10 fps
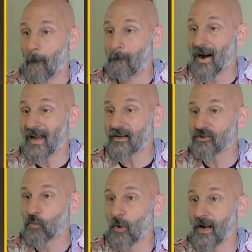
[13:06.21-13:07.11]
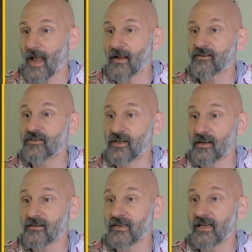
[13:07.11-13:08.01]
minus 1x
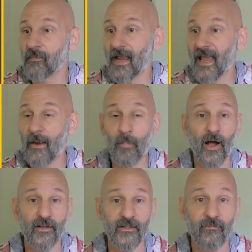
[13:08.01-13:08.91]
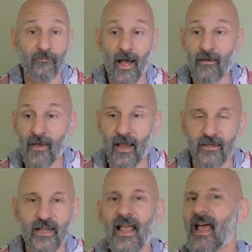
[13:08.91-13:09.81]
does indeed make a positive 5x.